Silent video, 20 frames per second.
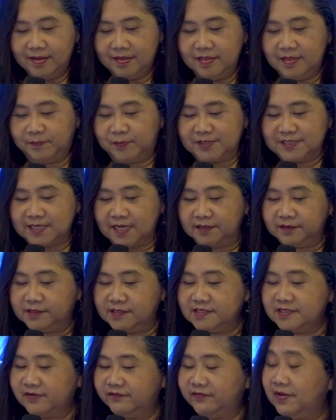The
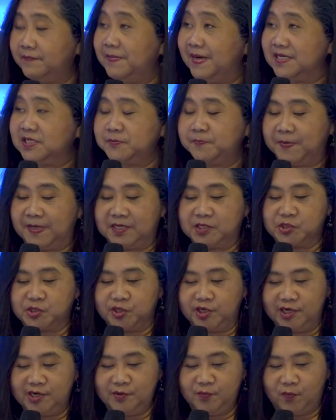presenters of the Best
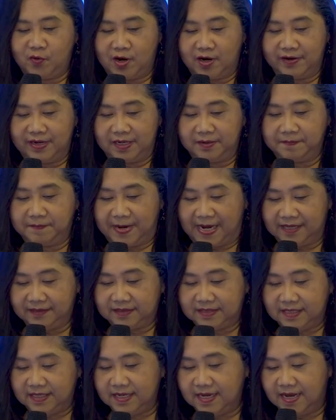Picture, Warren
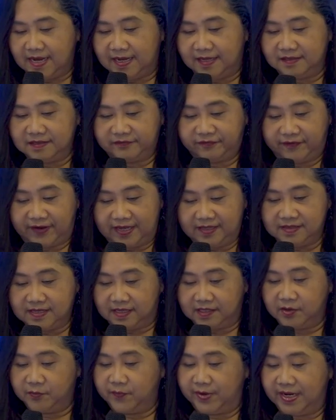Beatty and Faye
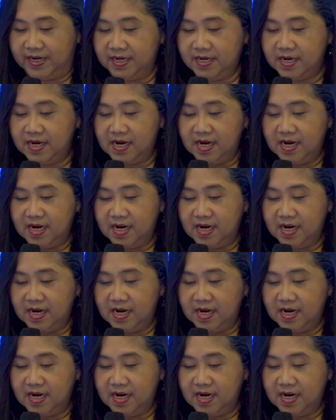Dunaway,